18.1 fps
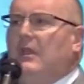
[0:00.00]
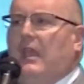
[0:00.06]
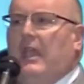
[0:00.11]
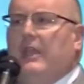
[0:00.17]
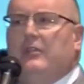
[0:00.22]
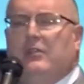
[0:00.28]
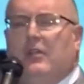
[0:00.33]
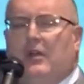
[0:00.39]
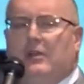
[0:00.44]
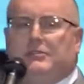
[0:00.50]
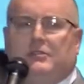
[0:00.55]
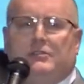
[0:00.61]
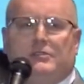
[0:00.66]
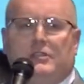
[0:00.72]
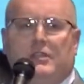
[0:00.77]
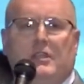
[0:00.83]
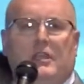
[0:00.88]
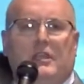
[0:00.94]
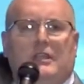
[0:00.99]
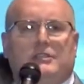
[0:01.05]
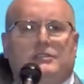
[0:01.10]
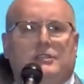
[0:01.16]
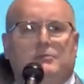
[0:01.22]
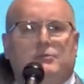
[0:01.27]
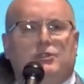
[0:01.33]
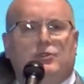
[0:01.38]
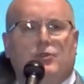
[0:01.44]
and you're also seeing
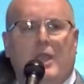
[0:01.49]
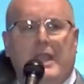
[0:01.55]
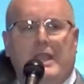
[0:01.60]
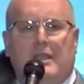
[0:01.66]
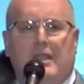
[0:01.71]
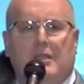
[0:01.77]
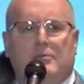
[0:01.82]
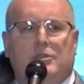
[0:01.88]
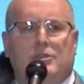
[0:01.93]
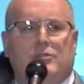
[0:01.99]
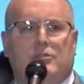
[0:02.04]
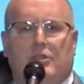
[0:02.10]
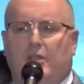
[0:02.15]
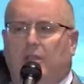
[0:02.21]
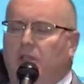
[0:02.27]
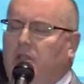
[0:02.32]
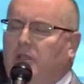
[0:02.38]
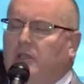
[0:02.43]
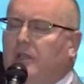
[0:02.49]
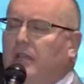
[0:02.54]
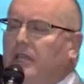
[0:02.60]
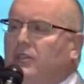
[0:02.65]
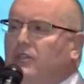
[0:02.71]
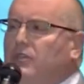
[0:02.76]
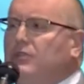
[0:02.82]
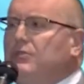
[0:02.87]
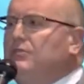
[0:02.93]
some terrain imagery that
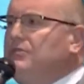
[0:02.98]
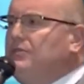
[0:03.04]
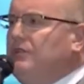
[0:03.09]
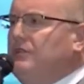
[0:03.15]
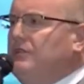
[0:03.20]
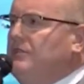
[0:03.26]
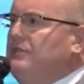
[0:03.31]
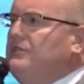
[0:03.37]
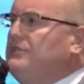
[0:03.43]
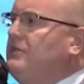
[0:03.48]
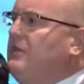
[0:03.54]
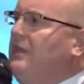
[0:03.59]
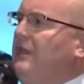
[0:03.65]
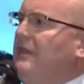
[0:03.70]
uses